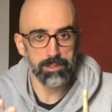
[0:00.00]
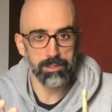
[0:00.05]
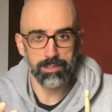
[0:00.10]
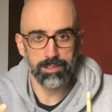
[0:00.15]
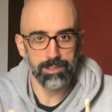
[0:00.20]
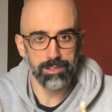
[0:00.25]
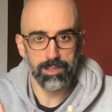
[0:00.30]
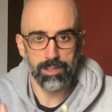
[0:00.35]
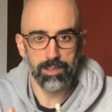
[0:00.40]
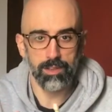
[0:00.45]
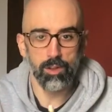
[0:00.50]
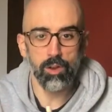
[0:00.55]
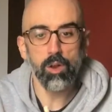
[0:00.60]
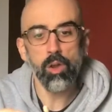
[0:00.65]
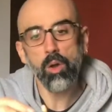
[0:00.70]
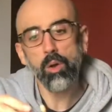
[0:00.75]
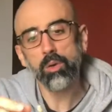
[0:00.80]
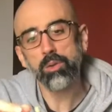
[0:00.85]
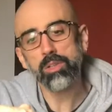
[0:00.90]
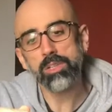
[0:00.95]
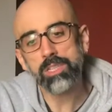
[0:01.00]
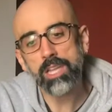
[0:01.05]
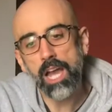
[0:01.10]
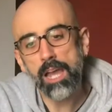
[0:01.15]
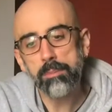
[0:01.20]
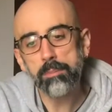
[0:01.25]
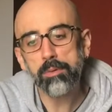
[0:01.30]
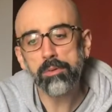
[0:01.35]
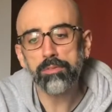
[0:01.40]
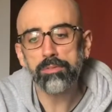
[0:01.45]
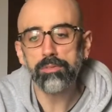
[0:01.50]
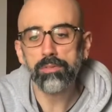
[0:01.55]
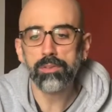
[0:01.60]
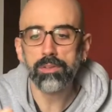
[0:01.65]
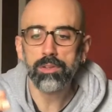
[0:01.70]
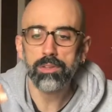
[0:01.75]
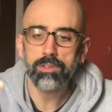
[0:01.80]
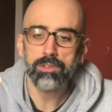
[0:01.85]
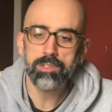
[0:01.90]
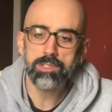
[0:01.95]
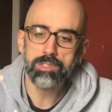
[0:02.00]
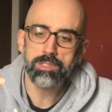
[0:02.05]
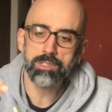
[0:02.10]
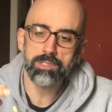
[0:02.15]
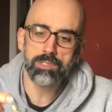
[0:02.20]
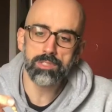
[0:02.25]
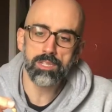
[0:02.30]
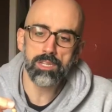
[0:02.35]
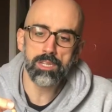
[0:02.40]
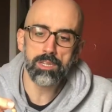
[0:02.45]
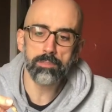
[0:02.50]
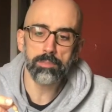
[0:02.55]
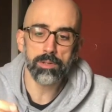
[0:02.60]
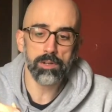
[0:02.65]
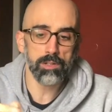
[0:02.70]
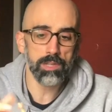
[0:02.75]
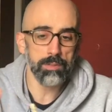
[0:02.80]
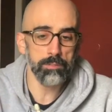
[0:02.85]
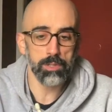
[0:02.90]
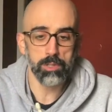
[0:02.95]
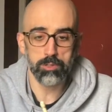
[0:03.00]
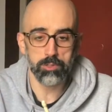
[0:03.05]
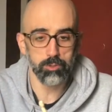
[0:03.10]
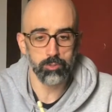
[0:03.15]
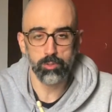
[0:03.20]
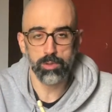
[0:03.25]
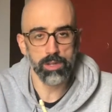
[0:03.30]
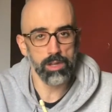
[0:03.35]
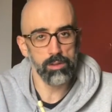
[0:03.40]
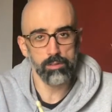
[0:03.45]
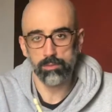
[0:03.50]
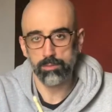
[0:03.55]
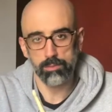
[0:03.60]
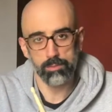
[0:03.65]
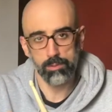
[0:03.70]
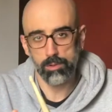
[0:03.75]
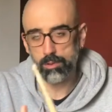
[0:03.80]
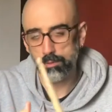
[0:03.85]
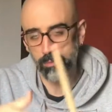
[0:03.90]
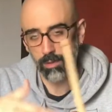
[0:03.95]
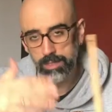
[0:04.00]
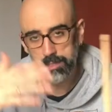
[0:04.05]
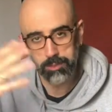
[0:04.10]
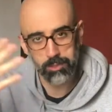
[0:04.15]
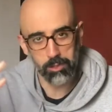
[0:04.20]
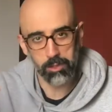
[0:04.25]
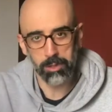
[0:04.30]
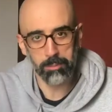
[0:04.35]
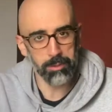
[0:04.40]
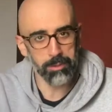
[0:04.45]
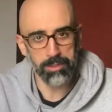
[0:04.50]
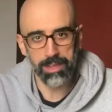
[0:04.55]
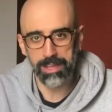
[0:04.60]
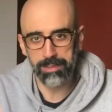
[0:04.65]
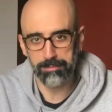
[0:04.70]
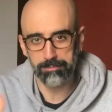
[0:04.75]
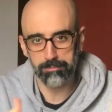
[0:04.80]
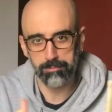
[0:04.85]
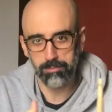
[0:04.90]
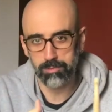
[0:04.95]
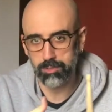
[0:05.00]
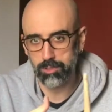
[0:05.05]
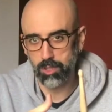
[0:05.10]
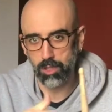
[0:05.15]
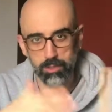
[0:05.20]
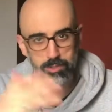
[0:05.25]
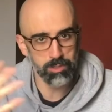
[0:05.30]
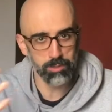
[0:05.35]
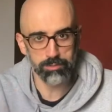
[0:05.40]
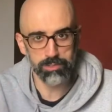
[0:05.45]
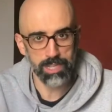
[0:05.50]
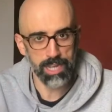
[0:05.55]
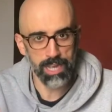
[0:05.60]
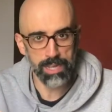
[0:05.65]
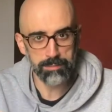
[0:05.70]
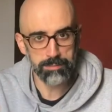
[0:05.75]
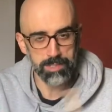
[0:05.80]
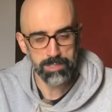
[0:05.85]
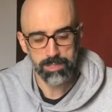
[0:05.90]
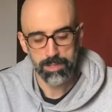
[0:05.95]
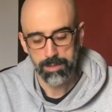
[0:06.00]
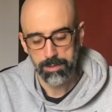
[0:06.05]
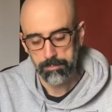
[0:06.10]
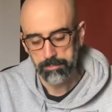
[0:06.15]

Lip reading: I don't know, the type of this tip and all that, because we have already talked about that tons of times.